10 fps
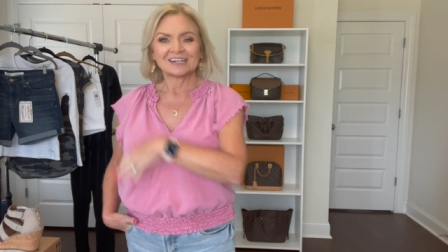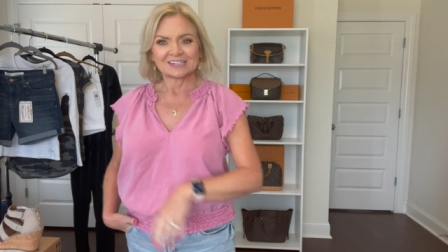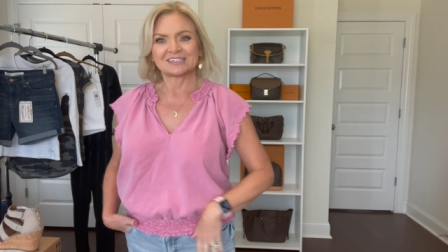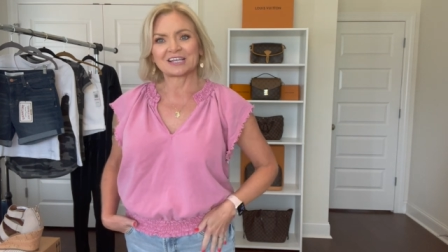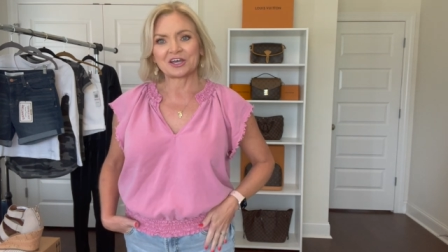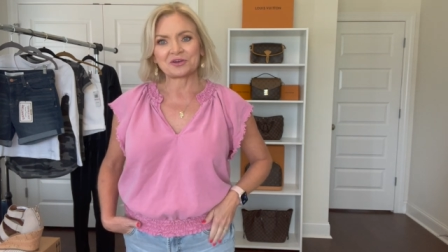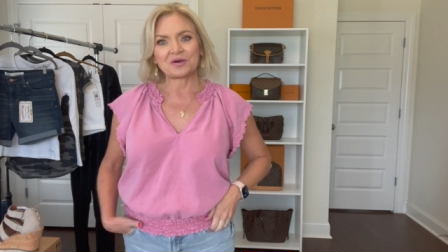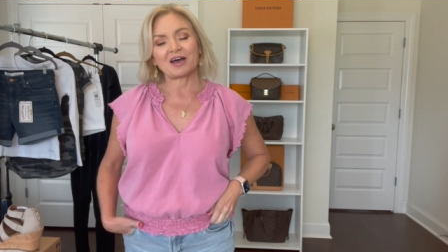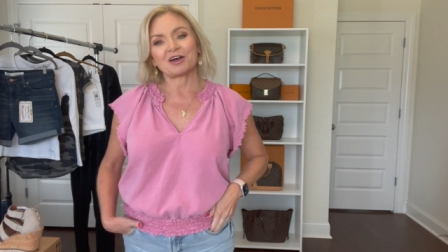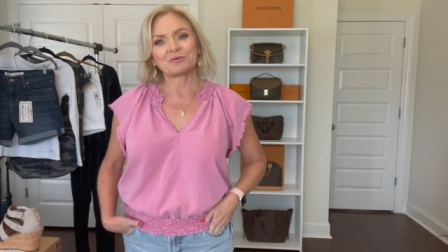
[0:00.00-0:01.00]
So
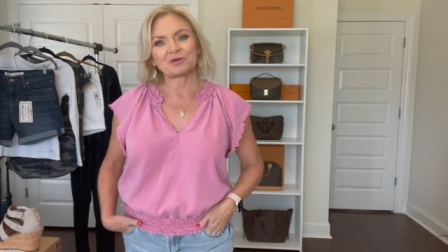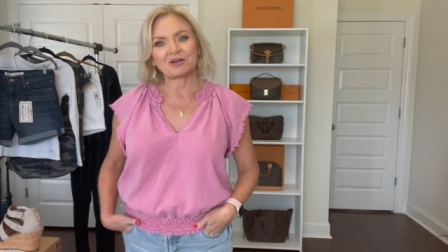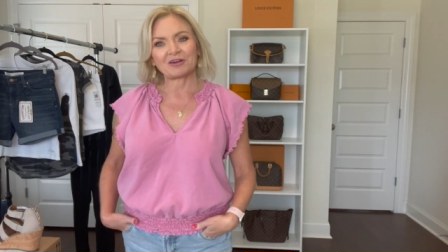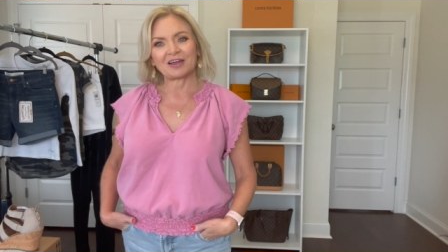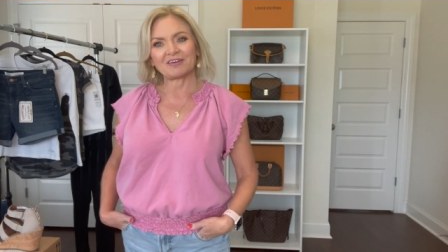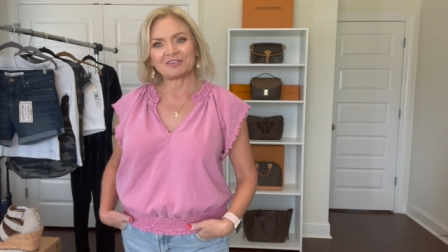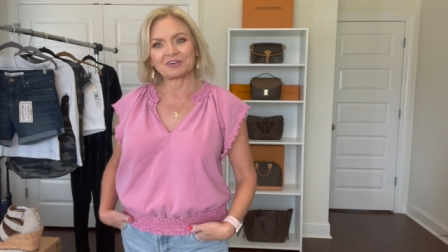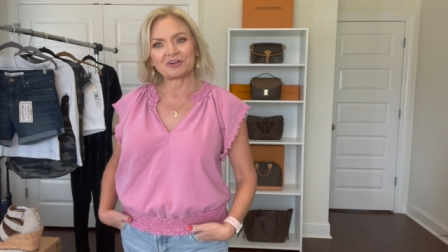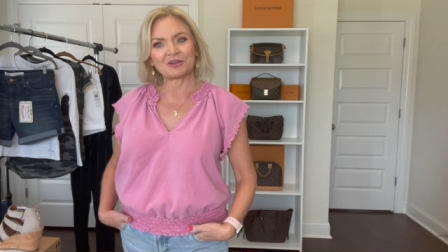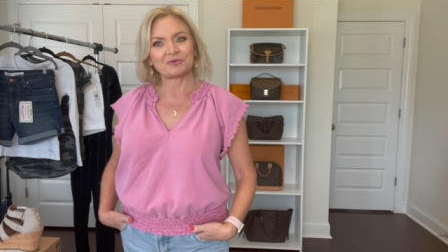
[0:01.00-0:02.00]
I hope y'all are having a
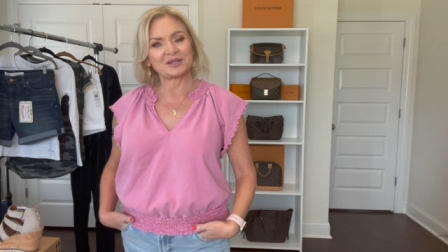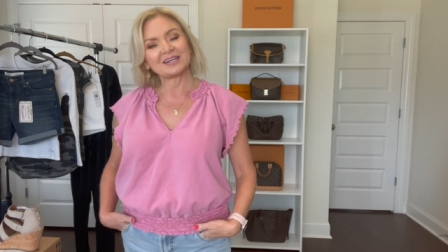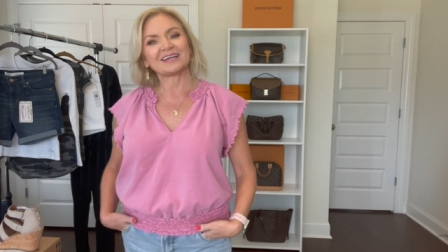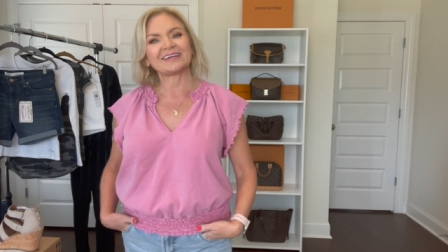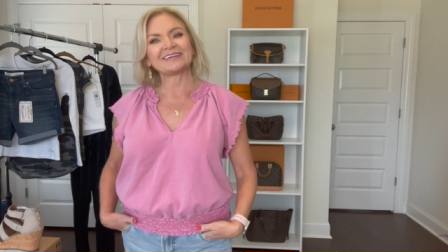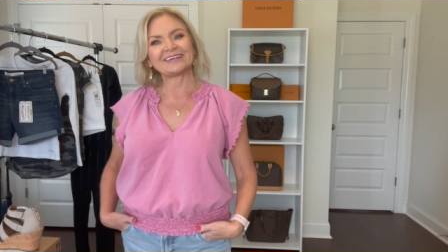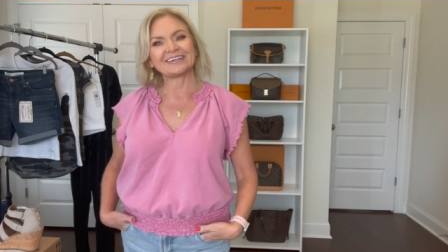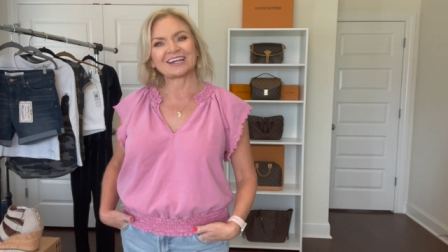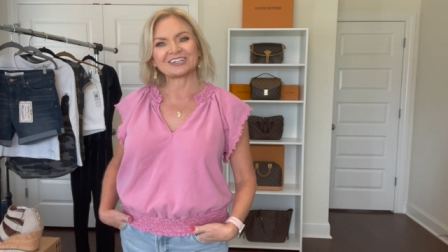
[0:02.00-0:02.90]
great weekend and